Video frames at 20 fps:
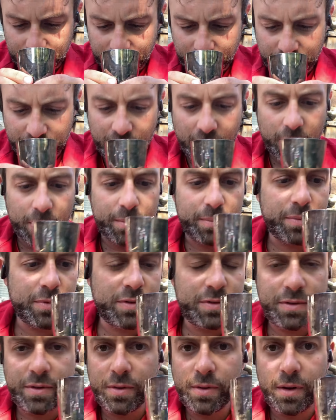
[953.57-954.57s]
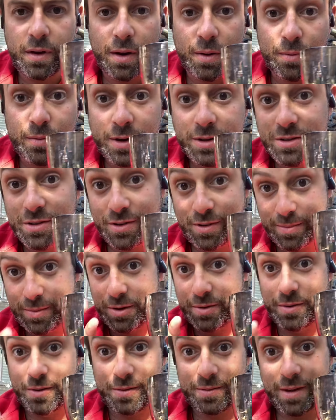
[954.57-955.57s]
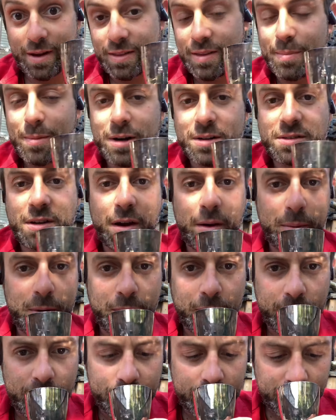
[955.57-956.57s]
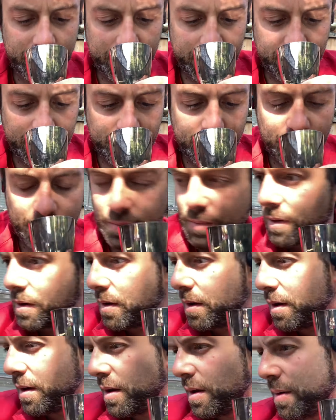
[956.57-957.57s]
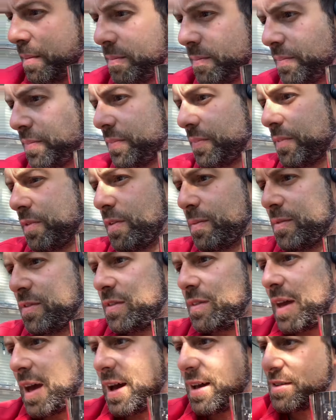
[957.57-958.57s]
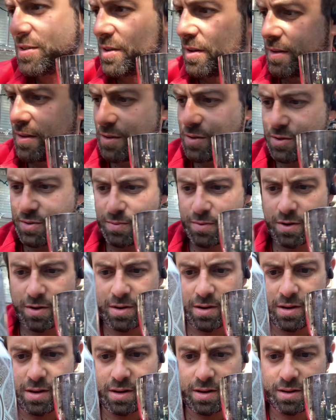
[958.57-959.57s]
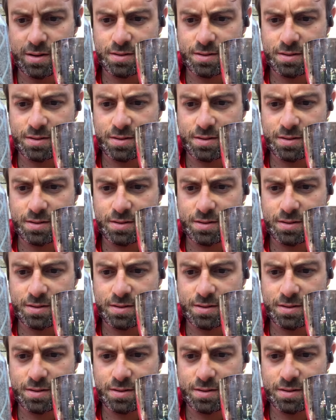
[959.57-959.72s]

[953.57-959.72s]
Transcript: So let's do the original mule, not the Moscow mule. Um, some stats on this one: